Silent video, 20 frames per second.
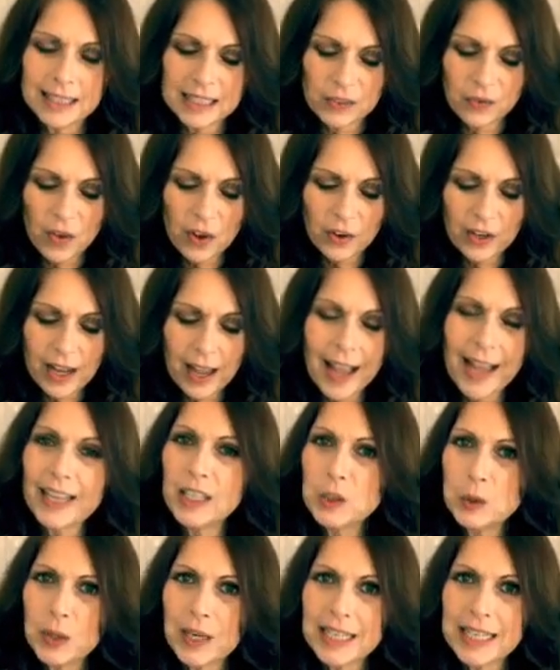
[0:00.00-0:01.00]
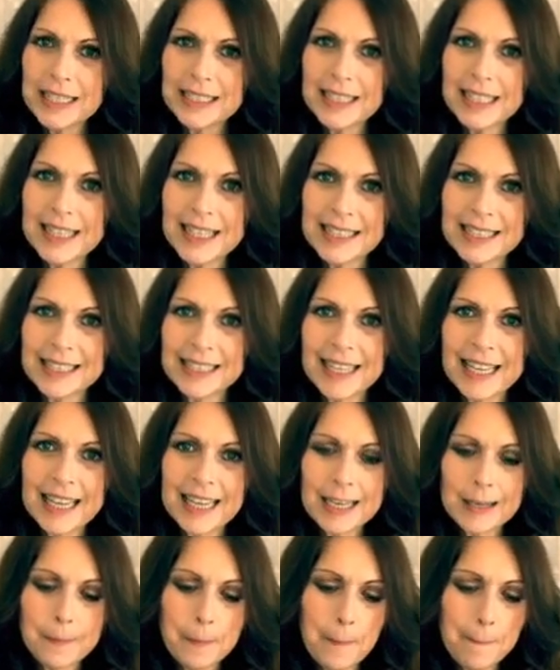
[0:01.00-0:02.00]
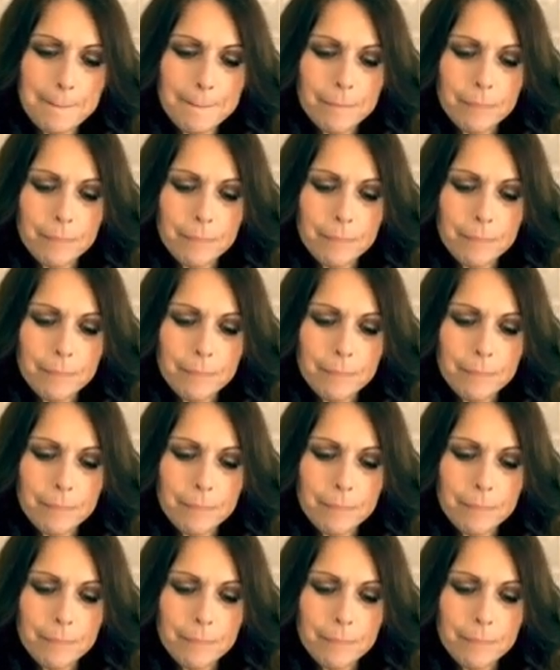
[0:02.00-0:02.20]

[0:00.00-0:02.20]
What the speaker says: It's very hydrating to the skin,